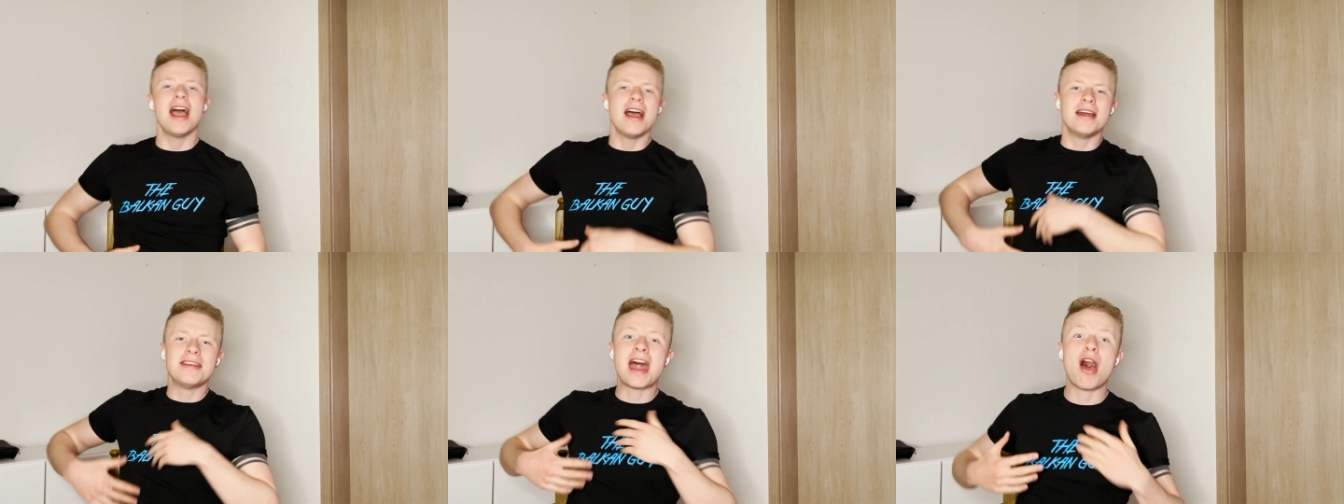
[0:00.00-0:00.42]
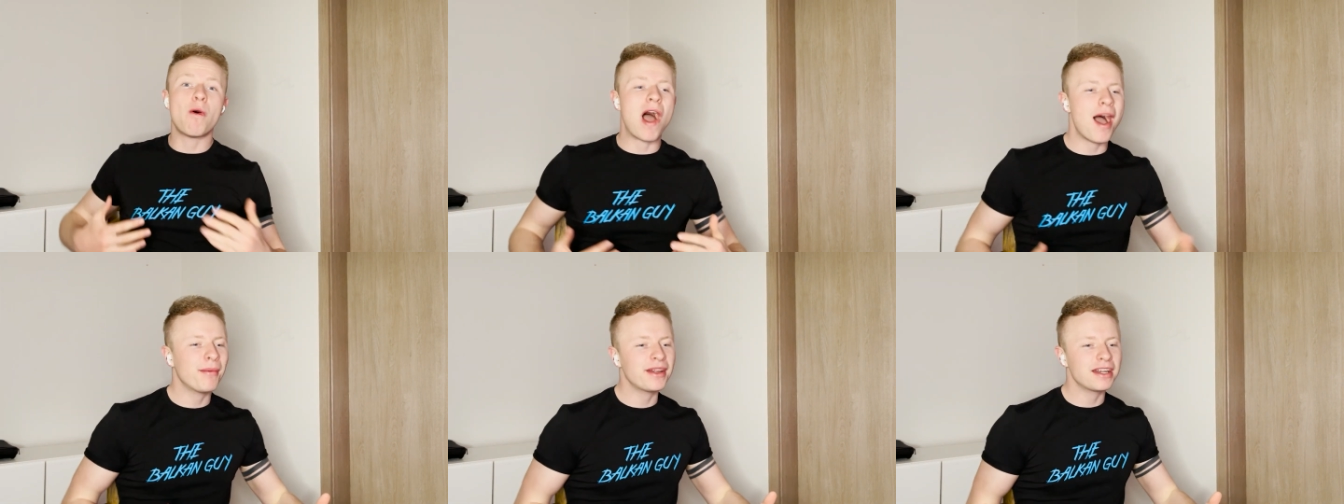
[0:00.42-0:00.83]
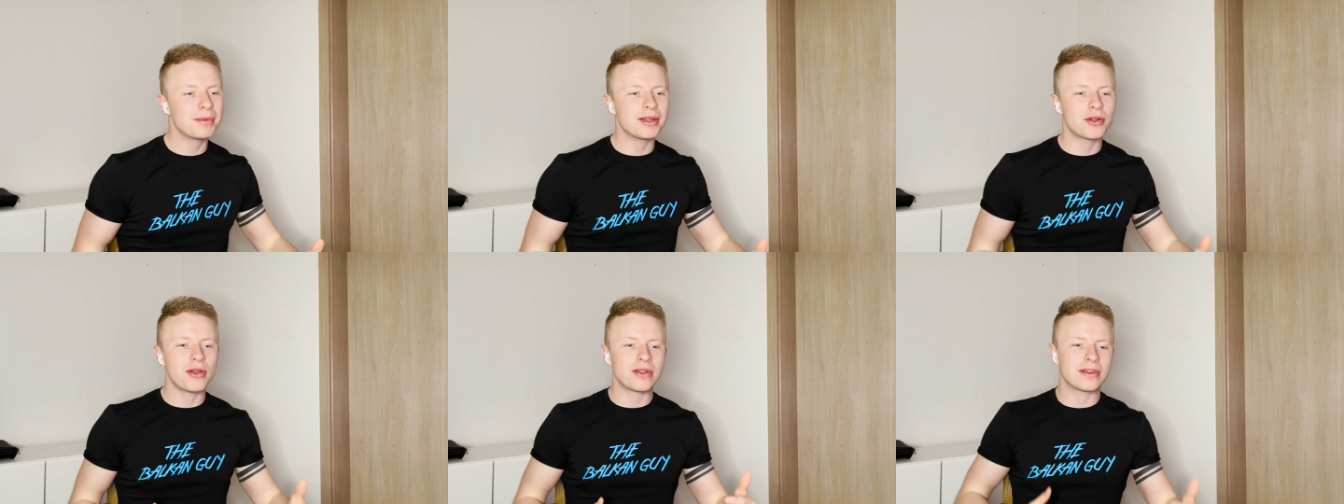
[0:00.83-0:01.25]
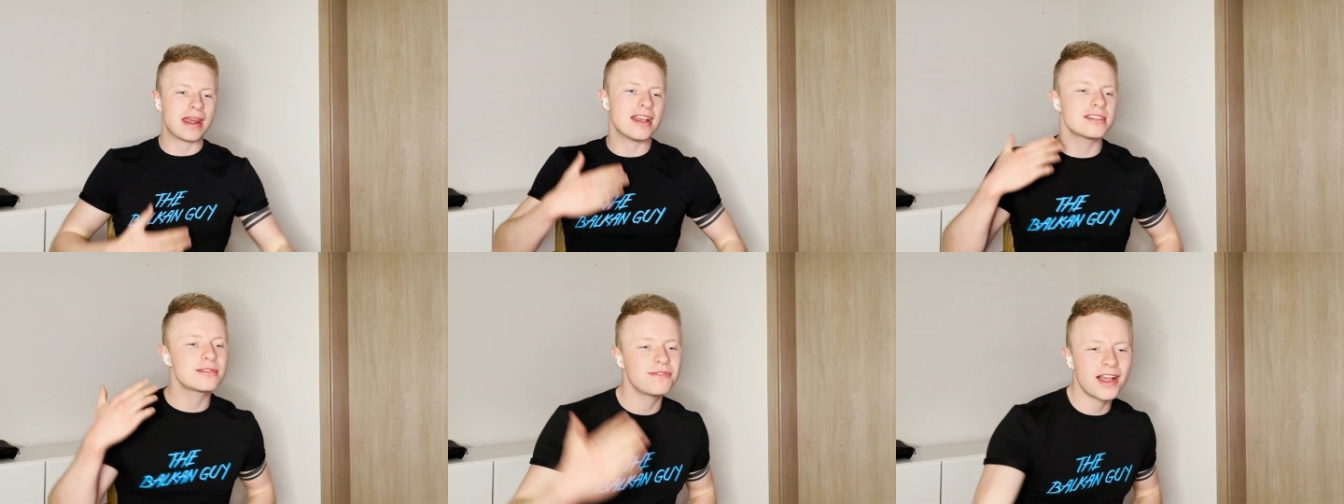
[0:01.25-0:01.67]
Now, I'm gonna be going
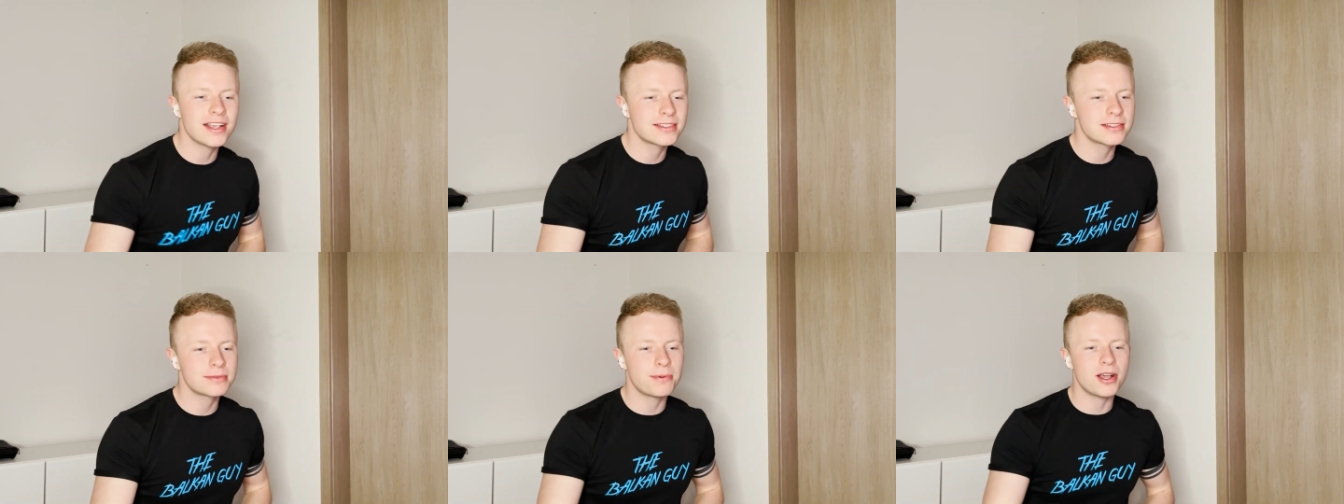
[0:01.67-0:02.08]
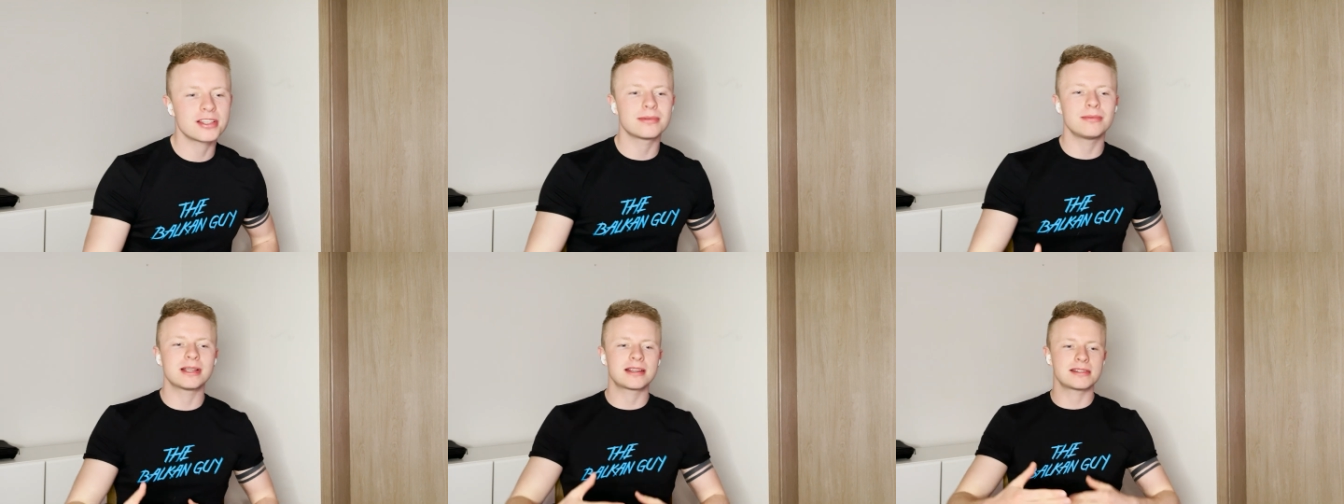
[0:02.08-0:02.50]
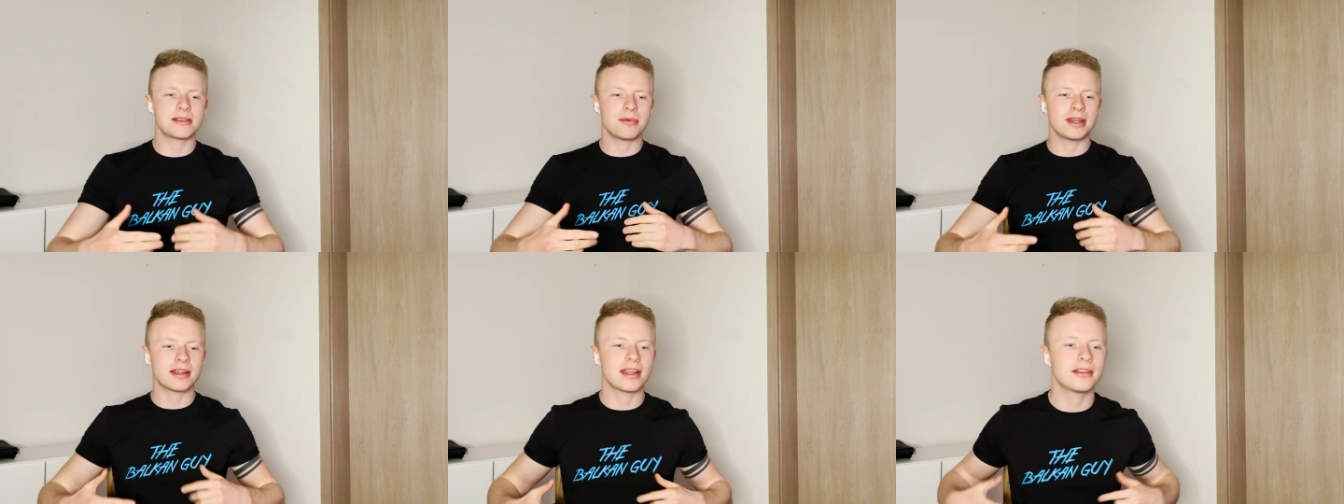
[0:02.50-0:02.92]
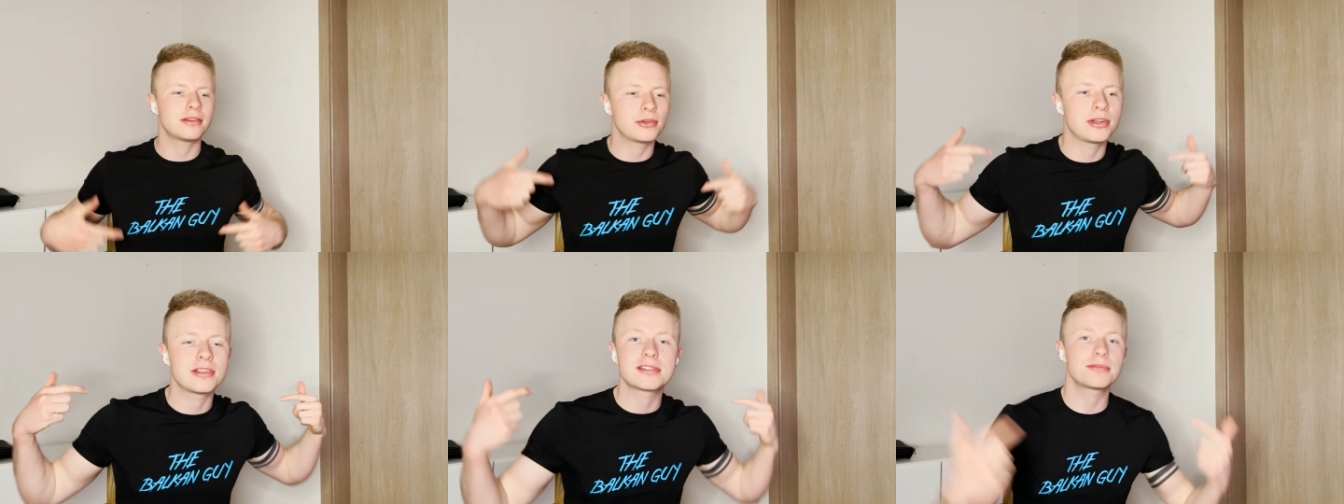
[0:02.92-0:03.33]
as fast as possible because I want to get
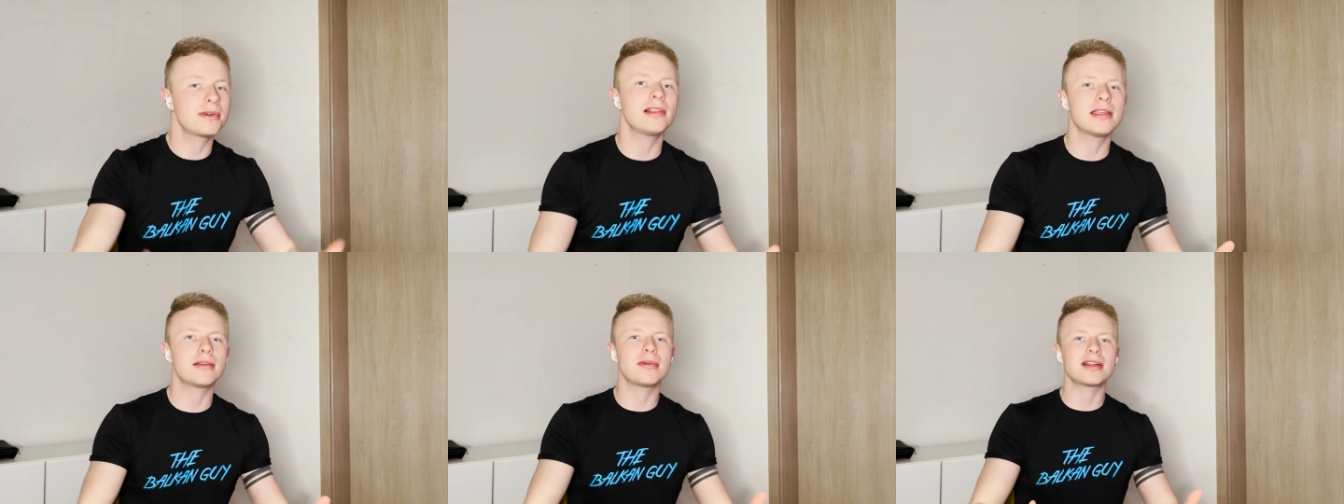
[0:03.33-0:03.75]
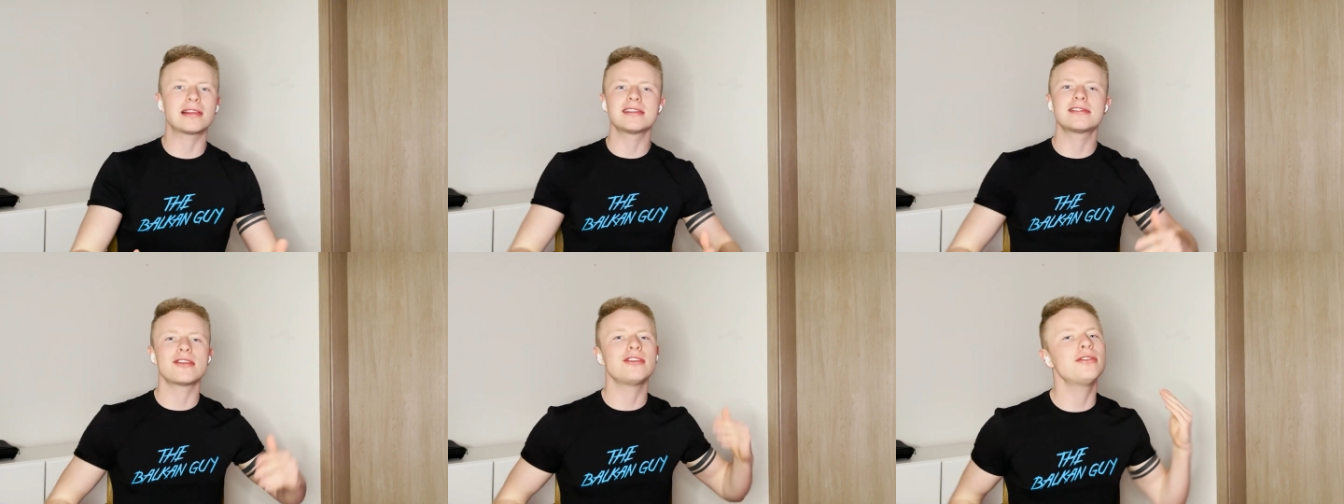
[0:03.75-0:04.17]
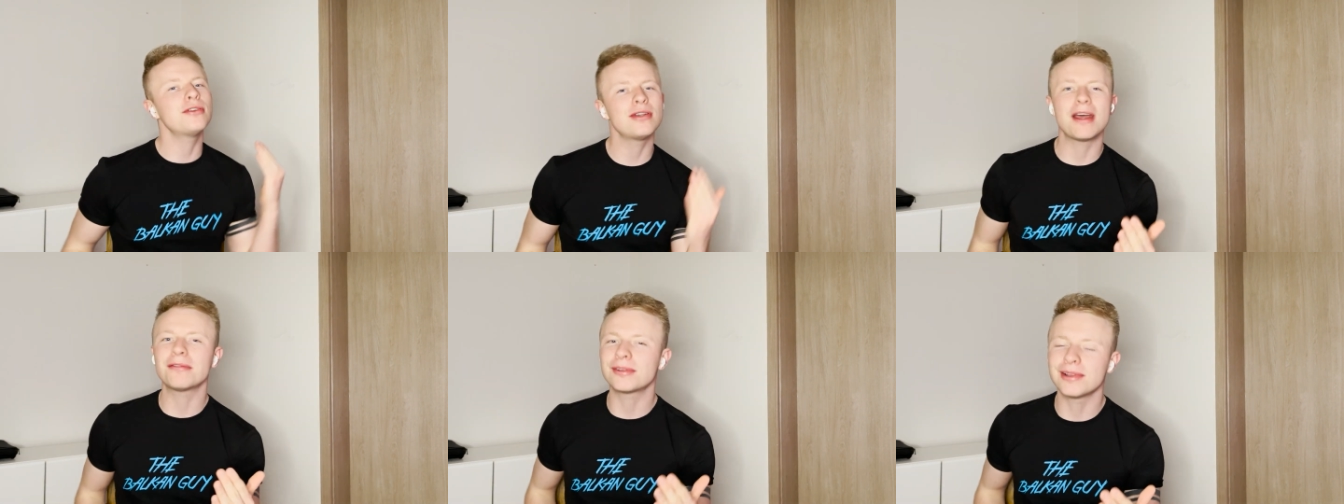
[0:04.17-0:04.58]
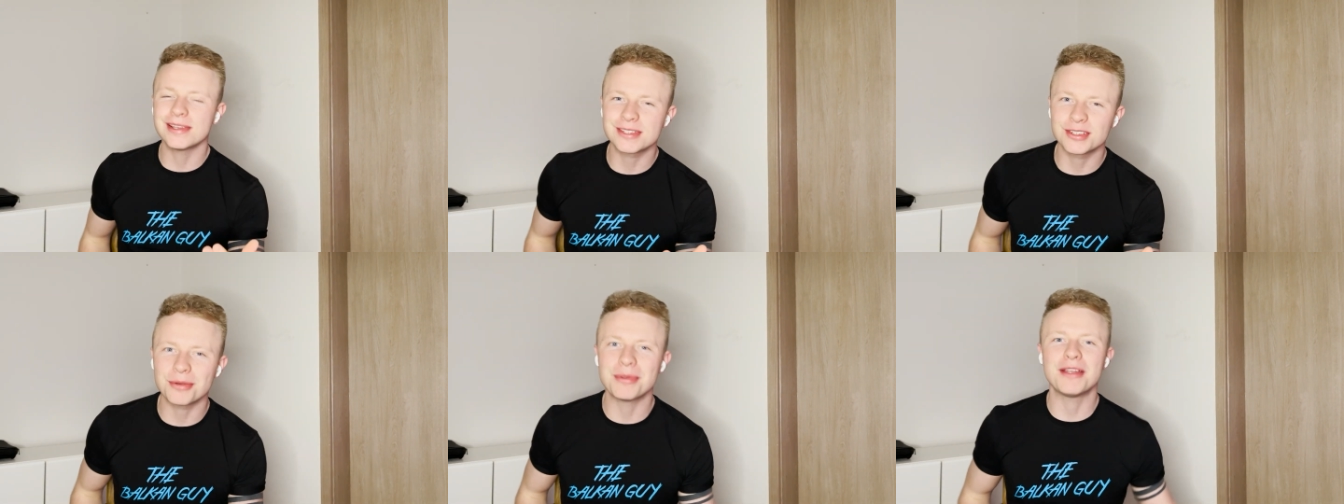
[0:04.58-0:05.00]
through this really quickly so you don't have to
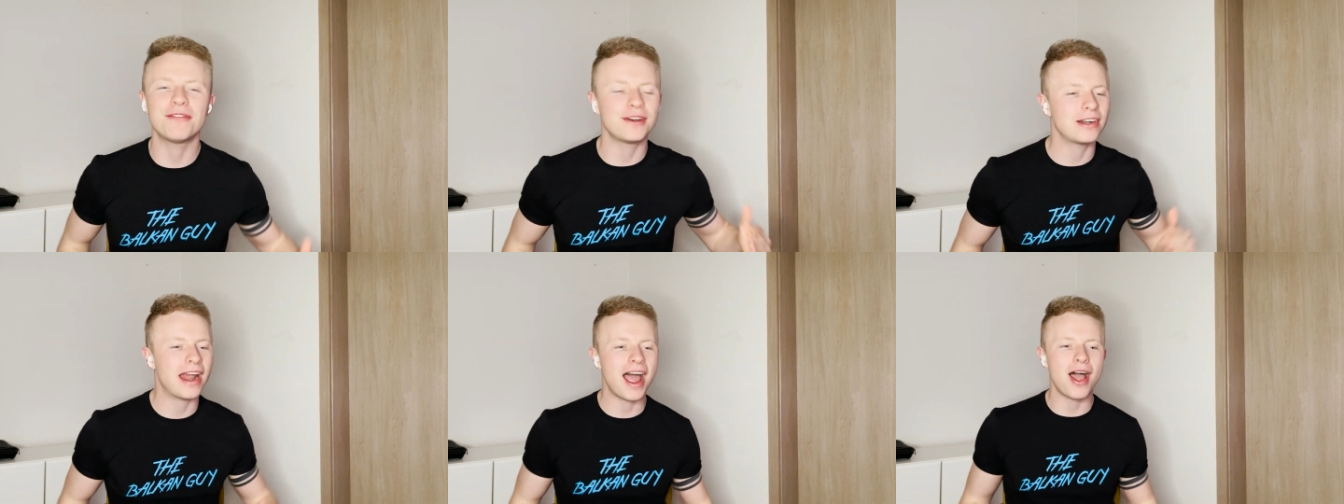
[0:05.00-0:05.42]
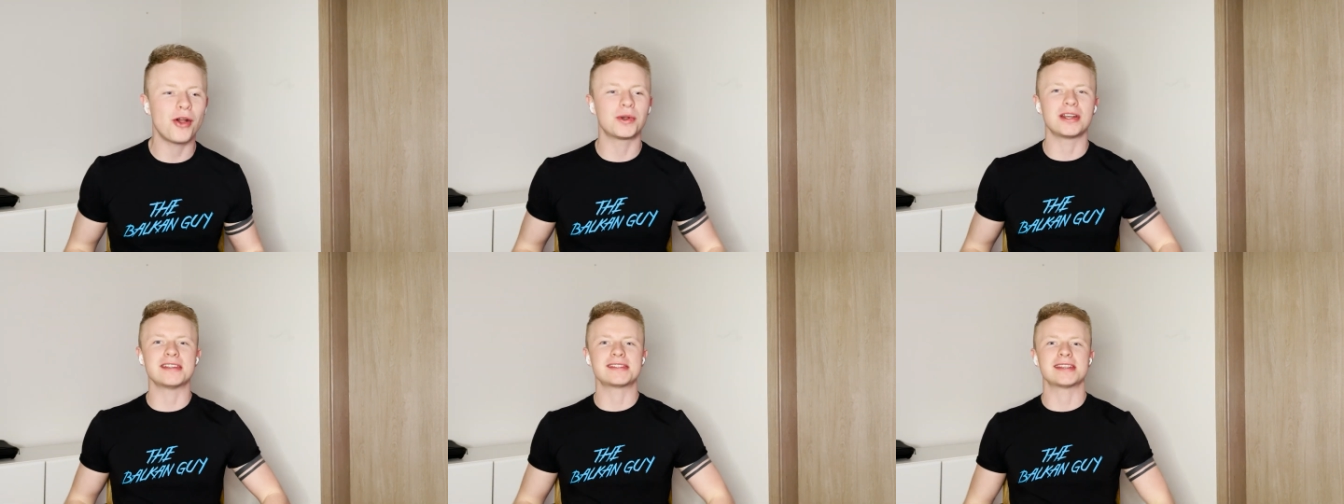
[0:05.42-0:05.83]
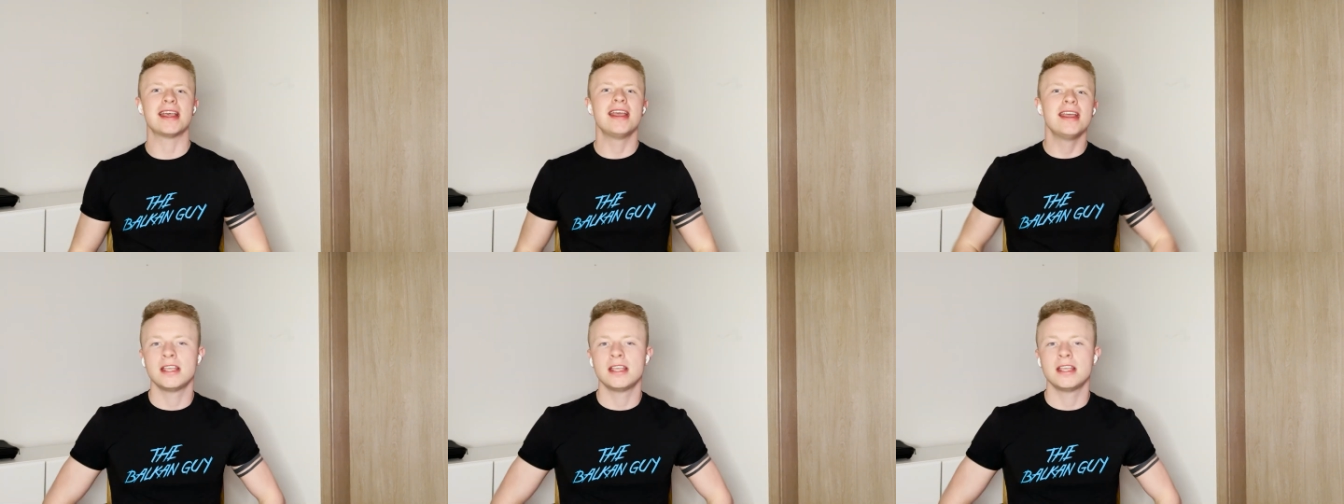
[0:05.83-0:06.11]
listen to me for hours.